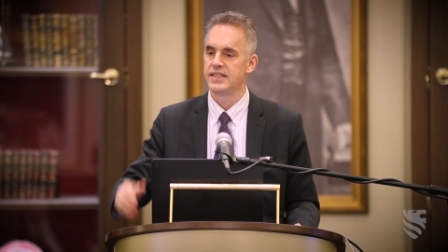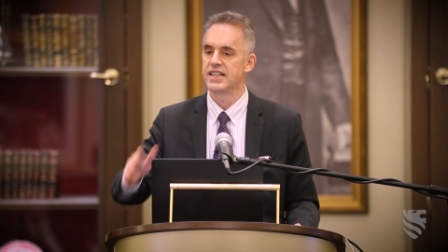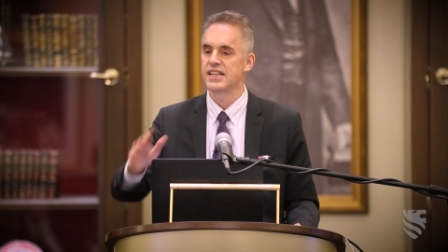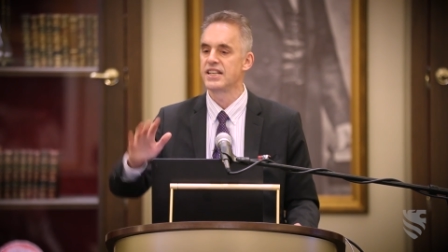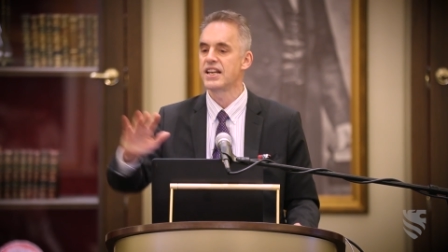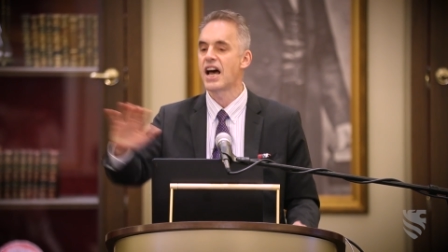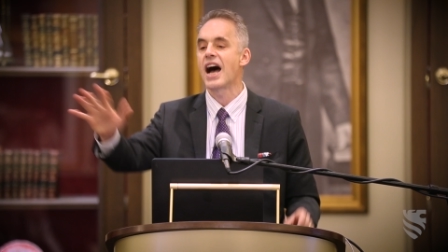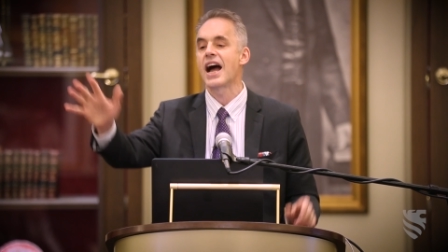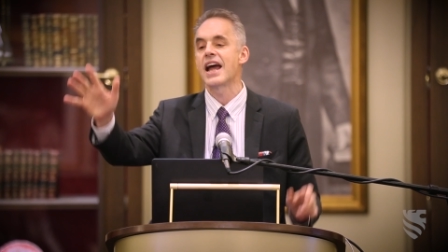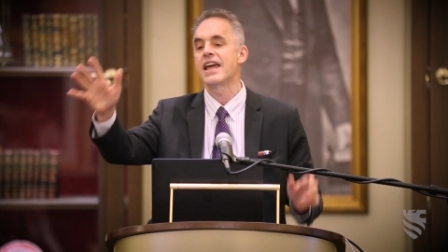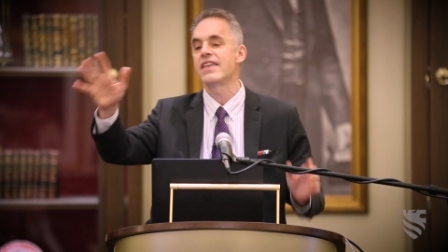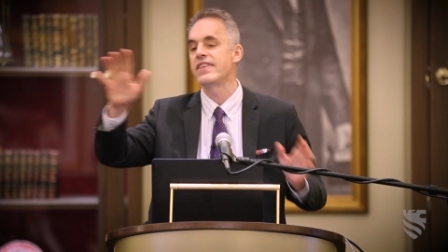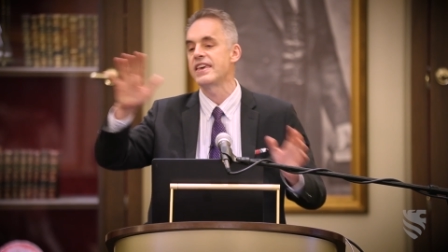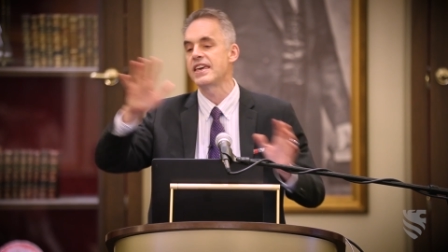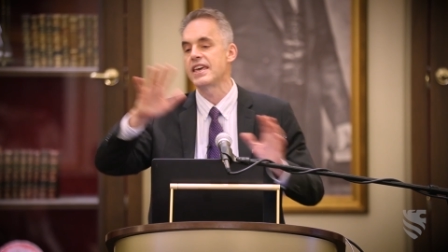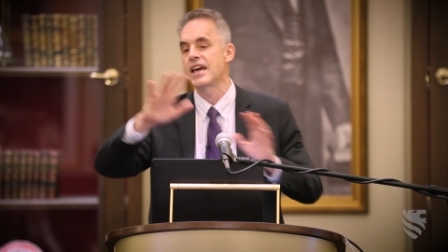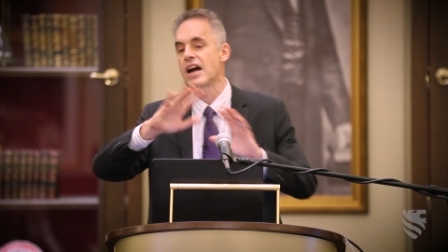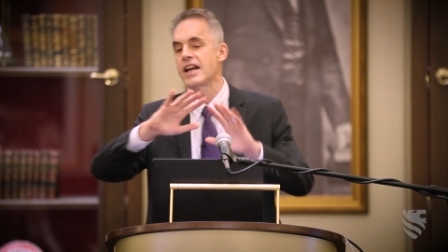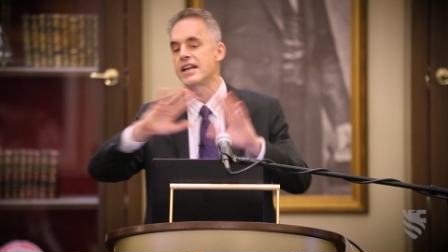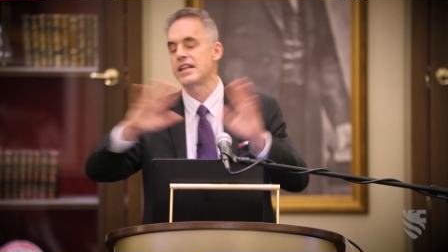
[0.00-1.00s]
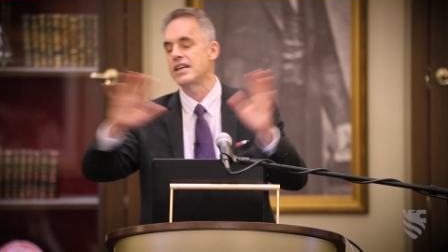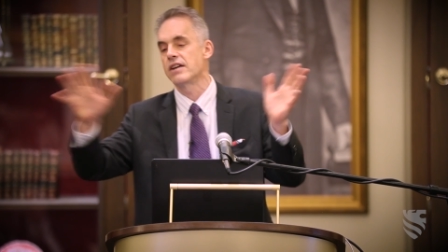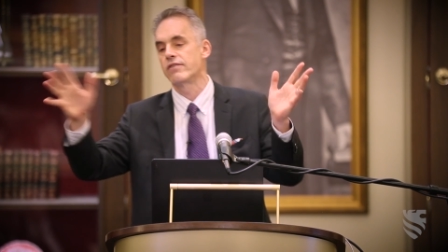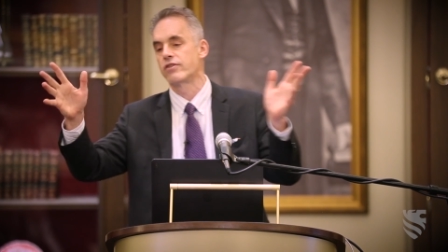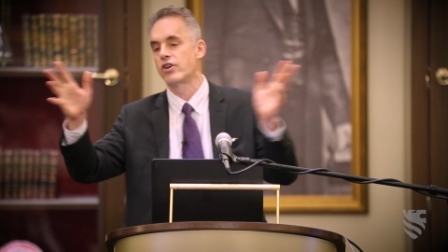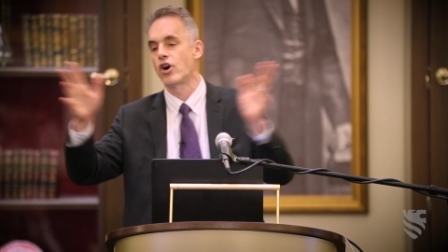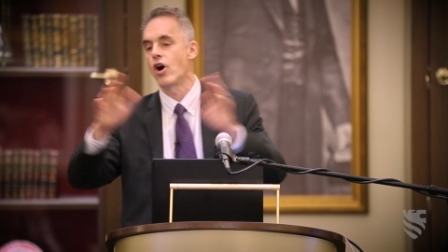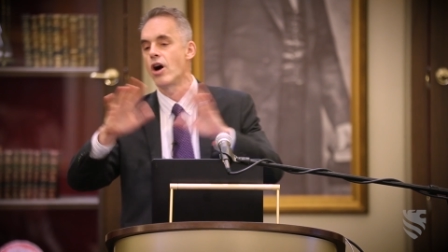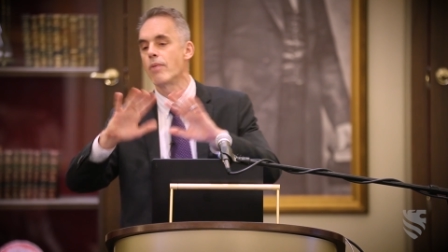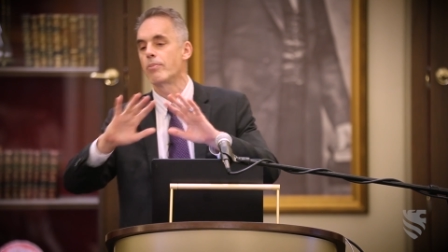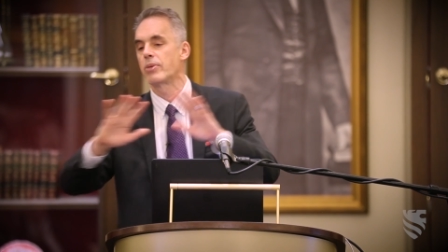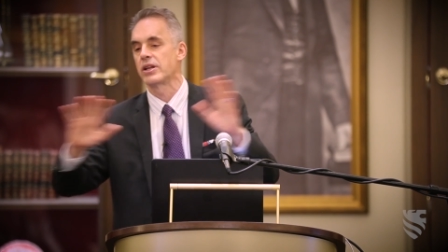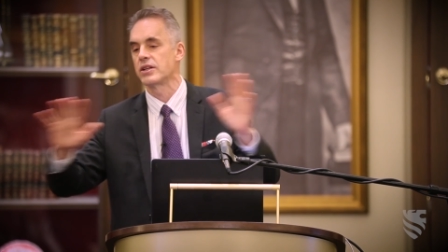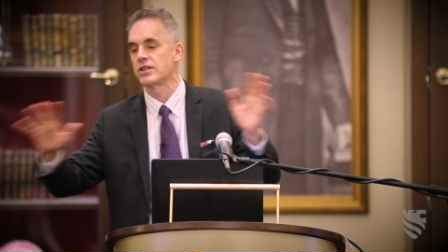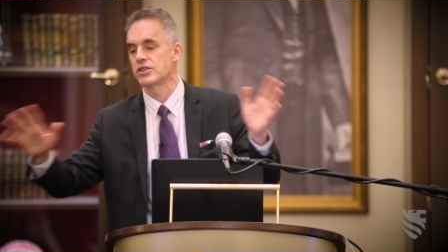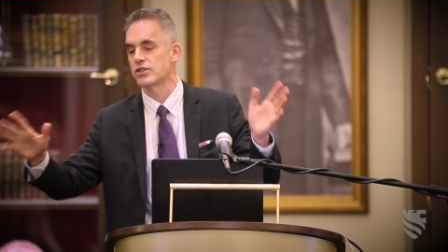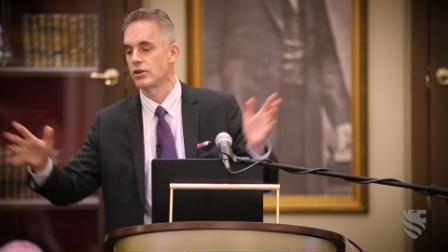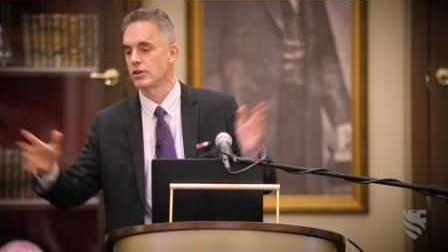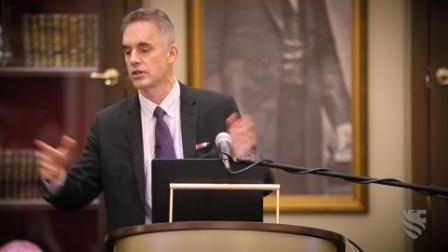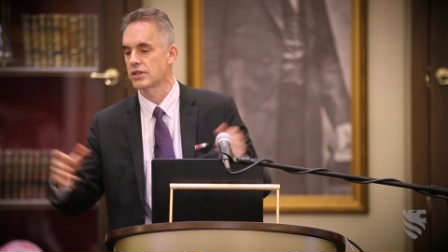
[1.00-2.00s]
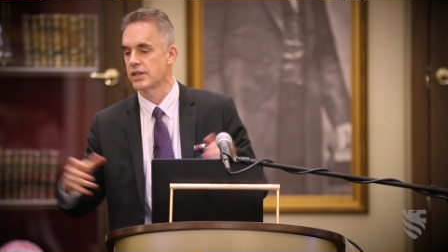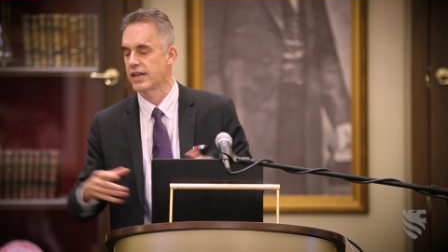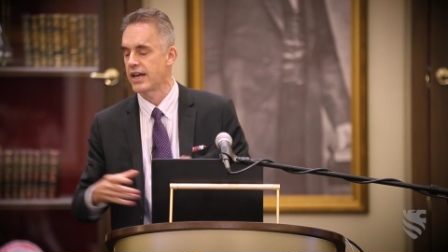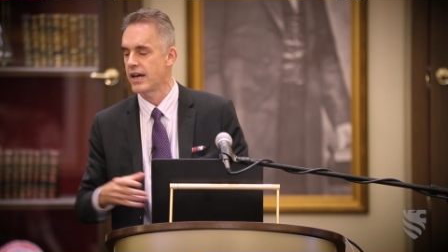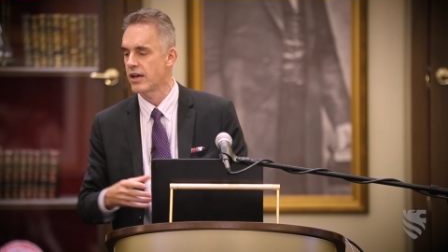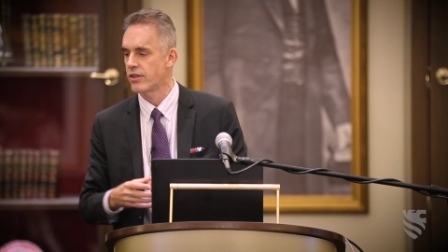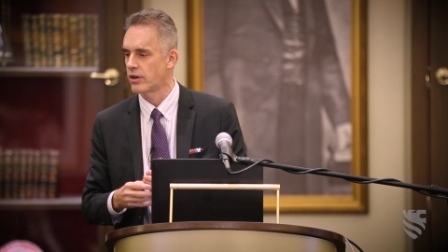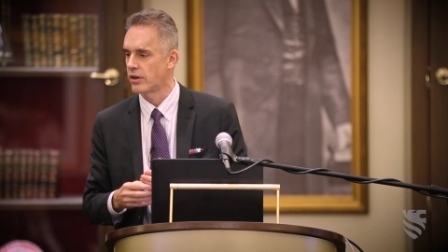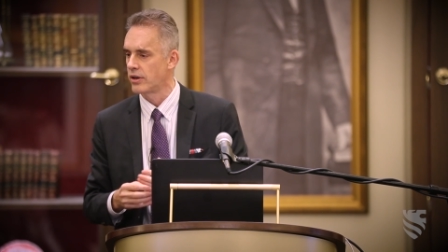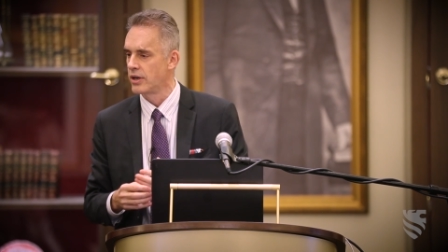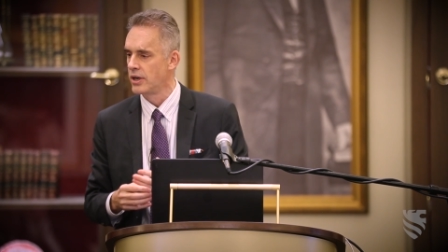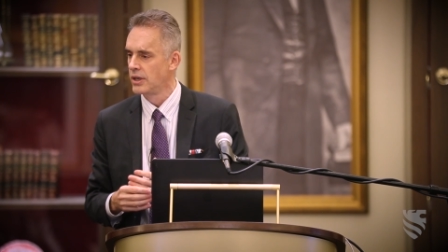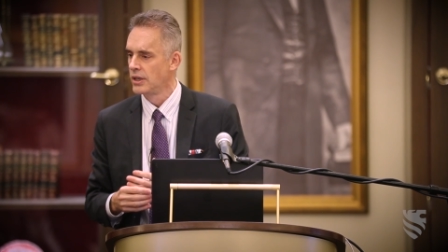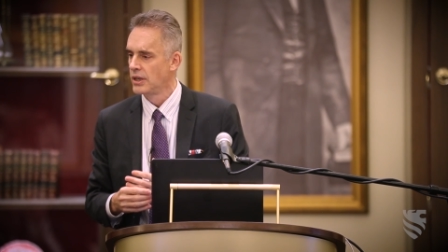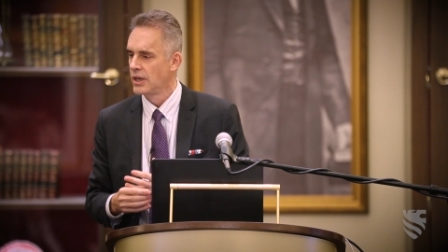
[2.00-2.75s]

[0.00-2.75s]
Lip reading: deny the idea of competence altogether.